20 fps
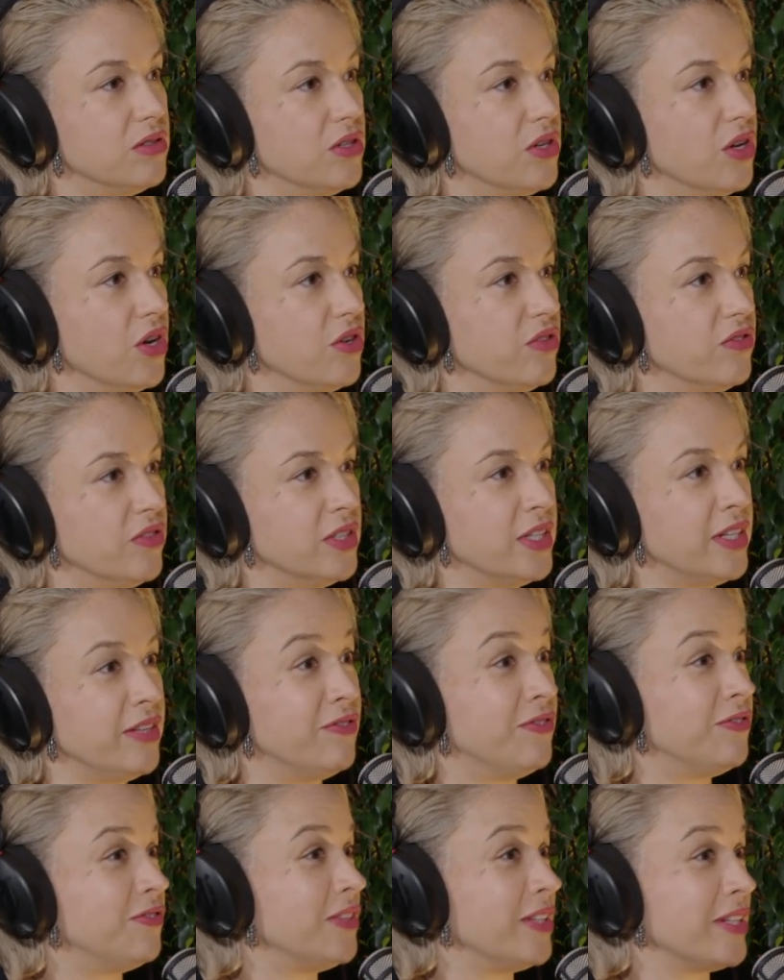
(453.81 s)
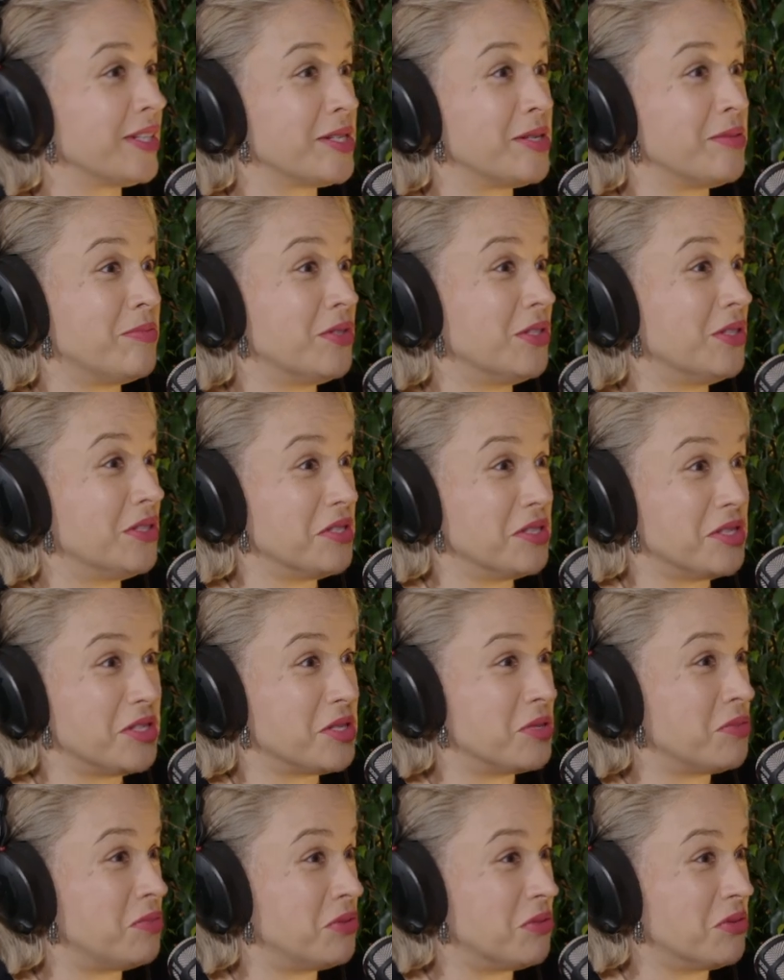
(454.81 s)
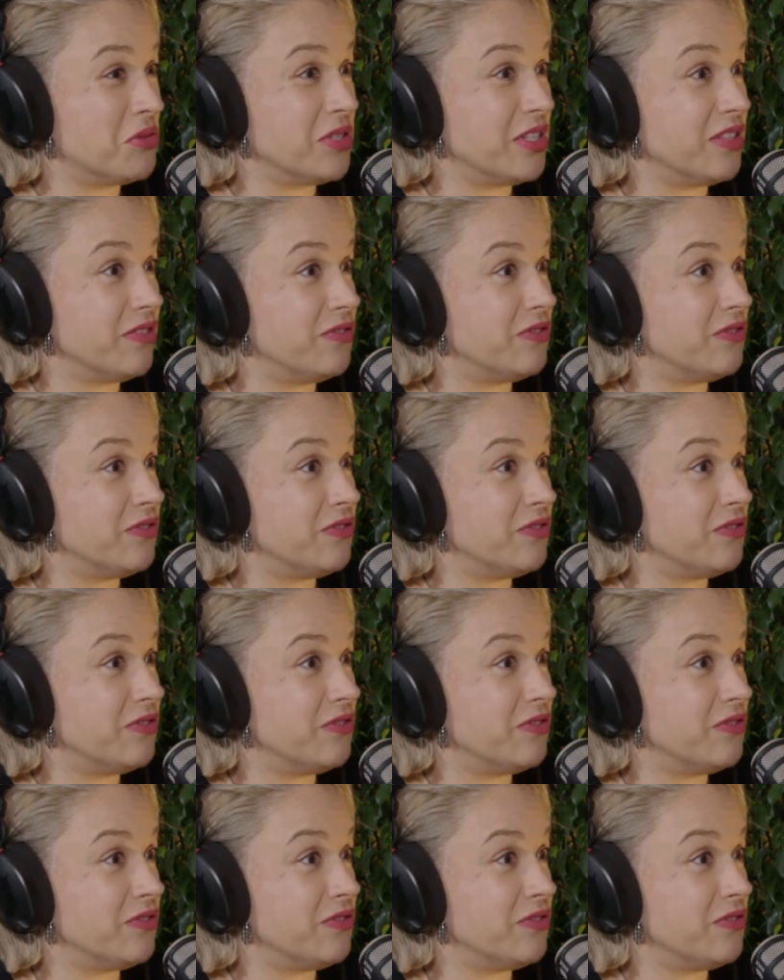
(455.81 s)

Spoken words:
overly flexible and supportive